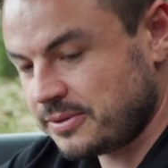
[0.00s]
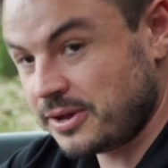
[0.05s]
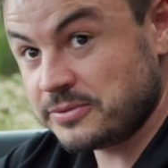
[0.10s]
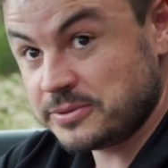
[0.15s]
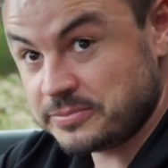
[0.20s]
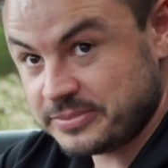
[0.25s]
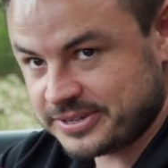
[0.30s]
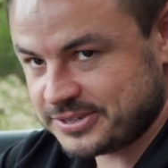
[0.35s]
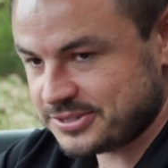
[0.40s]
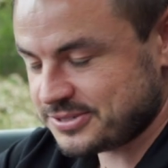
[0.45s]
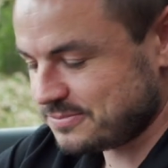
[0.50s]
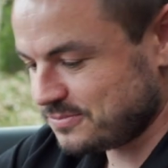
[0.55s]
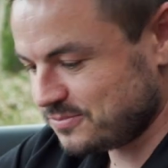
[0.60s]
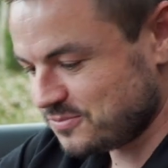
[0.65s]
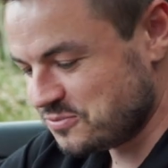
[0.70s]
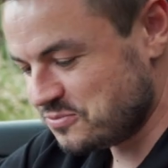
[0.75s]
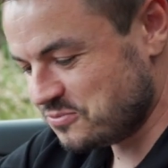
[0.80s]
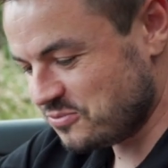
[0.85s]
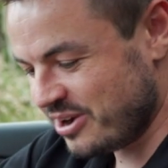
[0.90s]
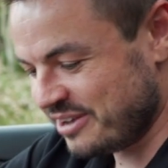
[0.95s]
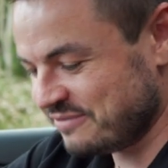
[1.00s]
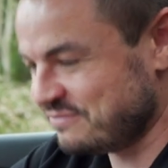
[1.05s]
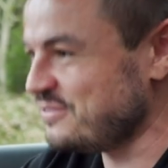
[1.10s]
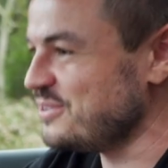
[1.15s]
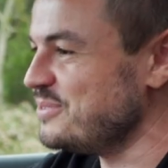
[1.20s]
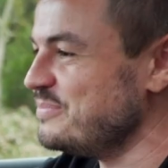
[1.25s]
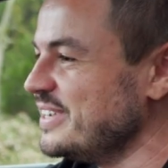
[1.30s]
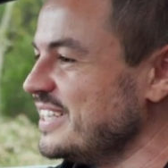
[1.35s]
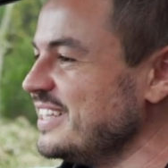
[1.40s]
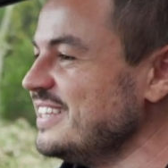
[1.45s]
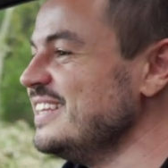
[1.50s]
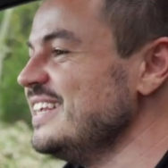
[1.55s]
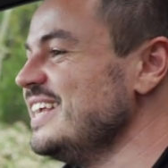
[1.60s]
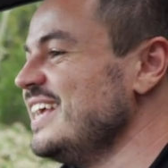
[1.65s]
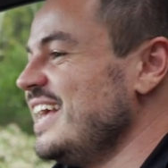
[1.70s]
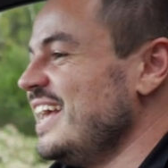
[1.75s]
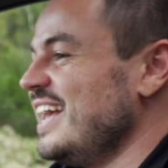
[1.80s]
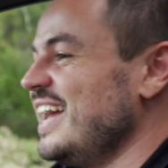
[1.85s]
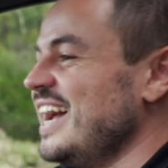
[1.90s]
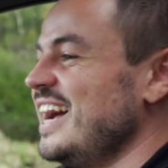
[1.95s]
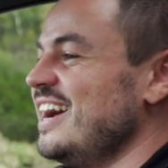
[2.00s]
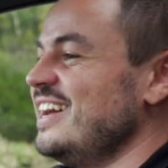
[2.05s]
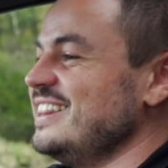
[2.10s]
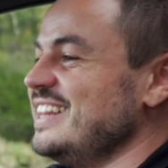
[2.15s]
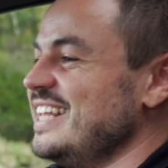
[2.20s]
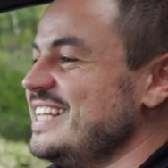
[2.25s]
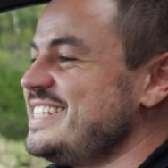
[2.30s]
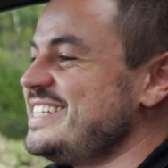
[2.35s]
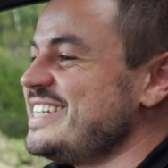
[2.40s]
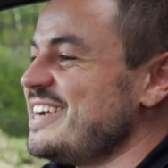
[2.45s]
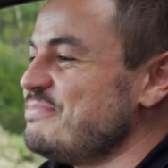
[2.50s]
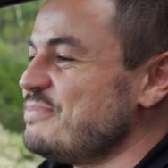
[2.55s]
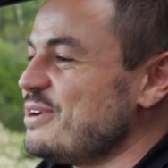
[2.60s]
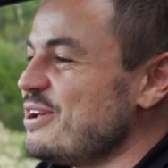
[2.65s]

moment because we're filming. Let's jump